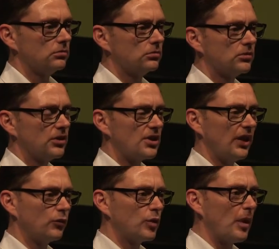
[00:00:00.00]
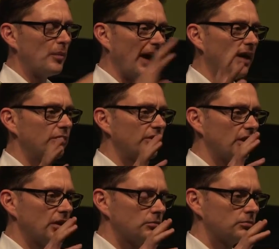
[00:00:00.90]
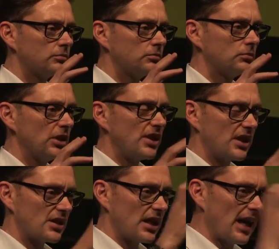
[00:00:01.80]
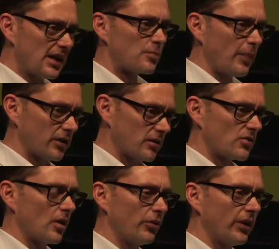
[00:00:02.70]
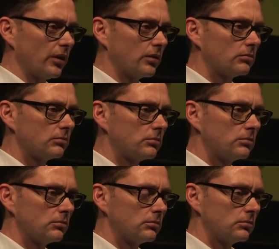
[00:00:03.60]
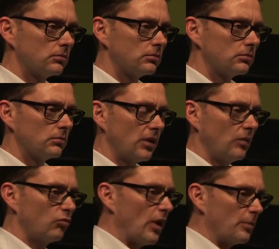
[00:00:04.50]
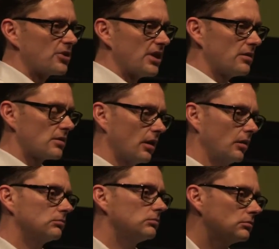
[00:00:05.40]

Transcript: It doesn't have to remember everything. It takes aspects of something and represents it.